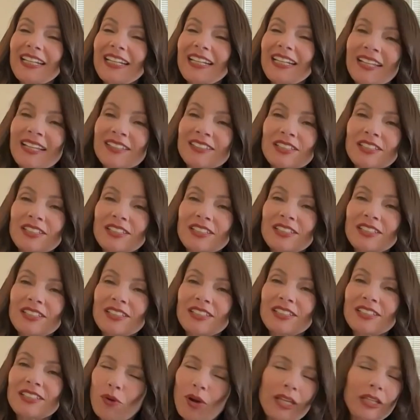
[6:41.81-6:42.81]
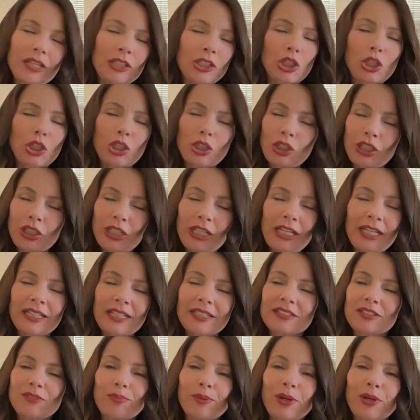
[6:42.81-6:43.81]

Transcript: And it's a great learning experience.